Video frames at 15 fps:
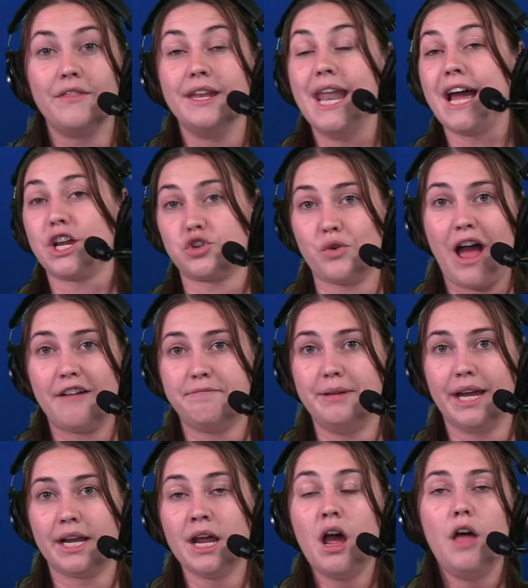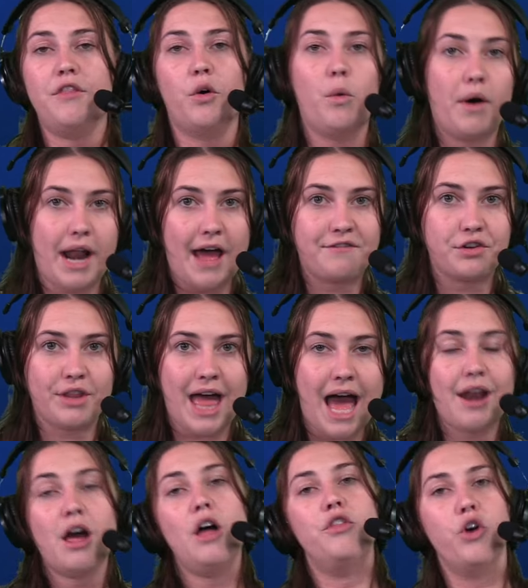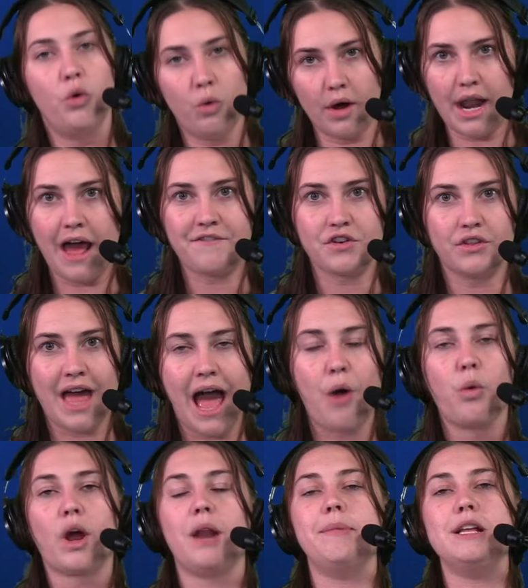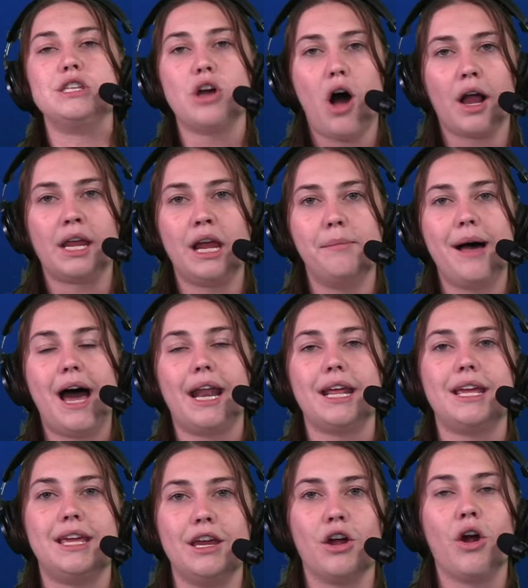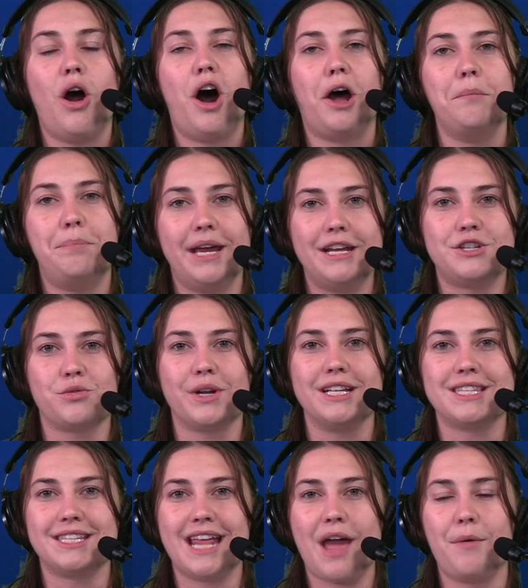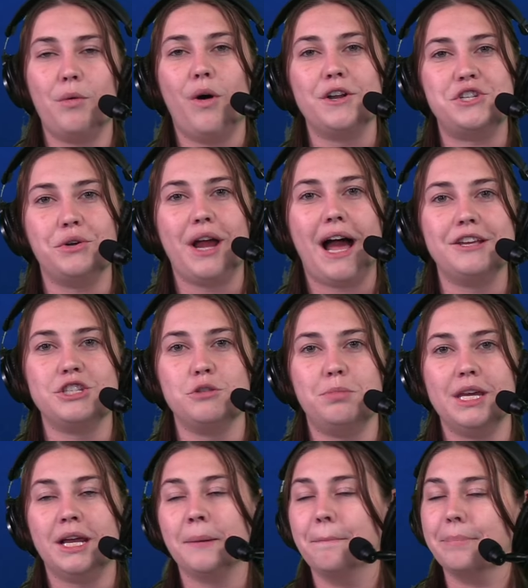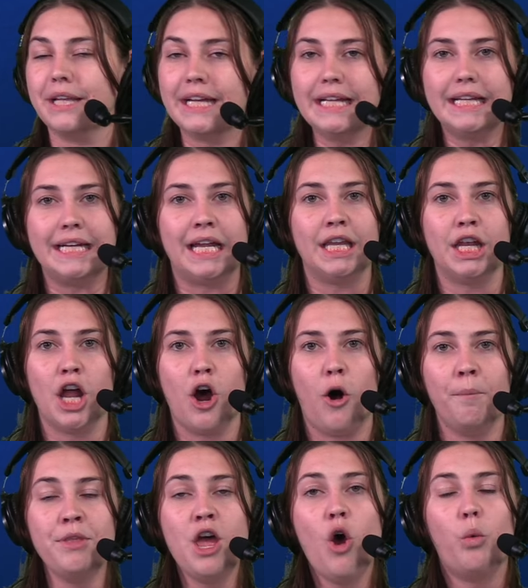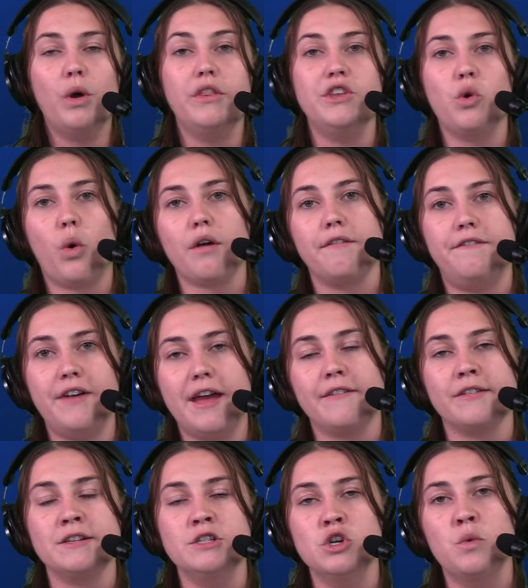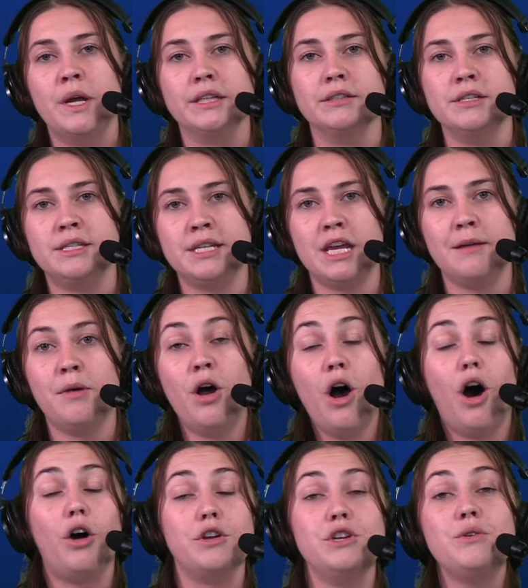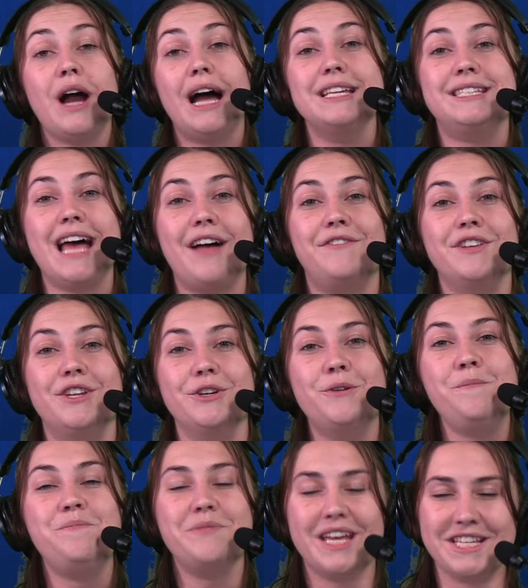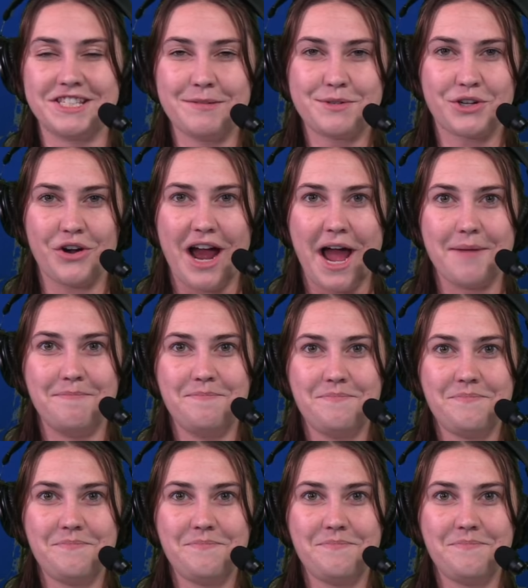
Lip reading: The next draft pick, the one after that, the one after that. We're going to be talking about it here on Patriots Today. We want you guys to be completely in the know with your favorite New England team. All you guys have to do is subscribe.